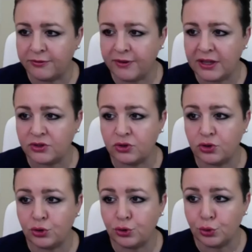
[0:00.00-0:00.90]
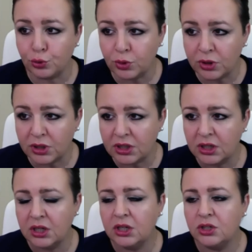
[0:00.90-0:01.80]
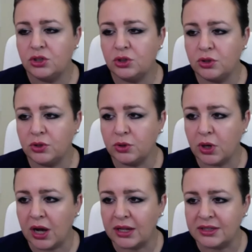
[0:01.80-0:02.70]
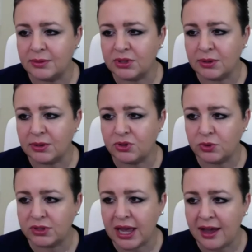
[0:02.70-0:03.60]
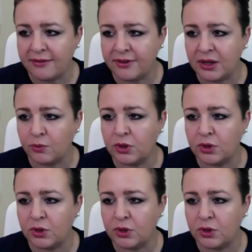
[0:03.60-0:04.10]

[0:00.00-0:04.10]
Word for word: phase two due to odd symptoms she was having.